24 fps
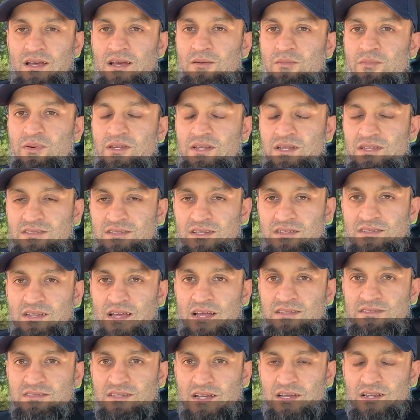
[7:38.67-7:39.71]
pedestrians
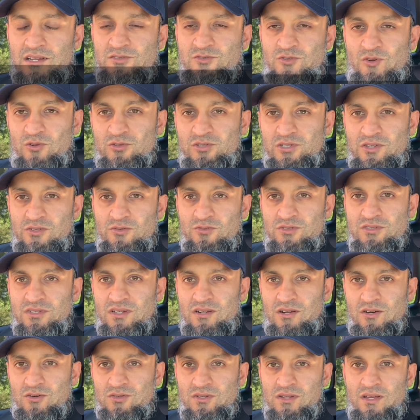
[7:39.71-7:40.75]
and cyclists also use the
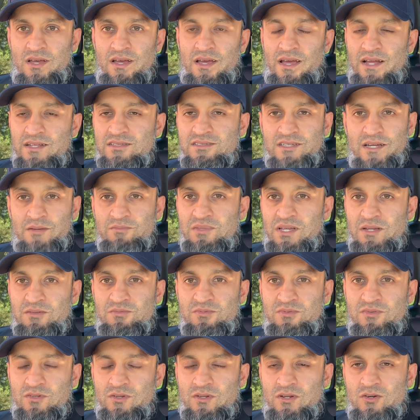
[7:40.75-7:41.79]
road. And
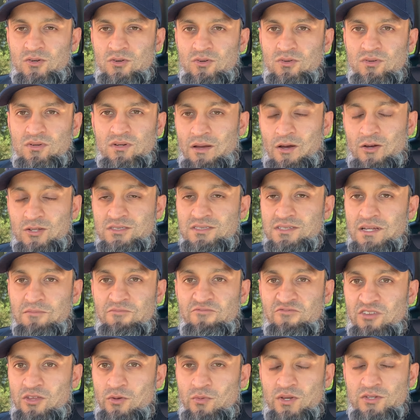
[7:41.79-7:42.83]
sometimes, on some
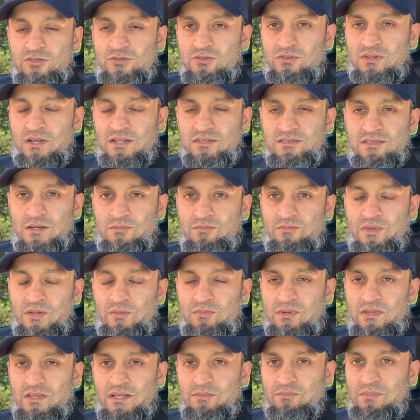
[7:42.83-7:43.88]
freeways, you'll get some
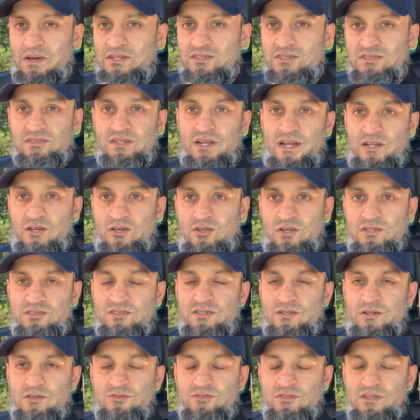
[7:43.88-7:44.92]
people that might just run across
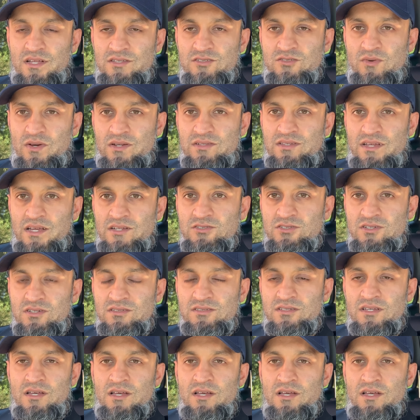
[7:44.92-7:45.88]
the road. So that's quite dangerous.